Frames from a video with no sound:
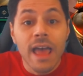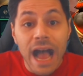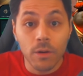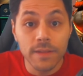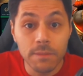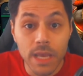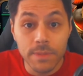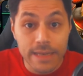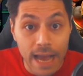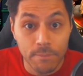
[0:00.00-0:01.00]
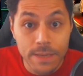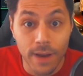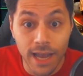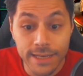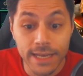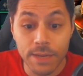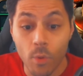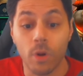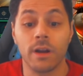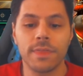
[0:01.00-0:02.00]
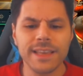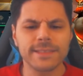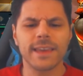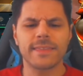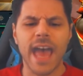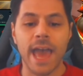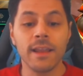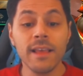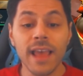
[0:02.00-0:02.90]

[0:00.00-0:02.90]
how can they maybe not be behind anymore, things like that.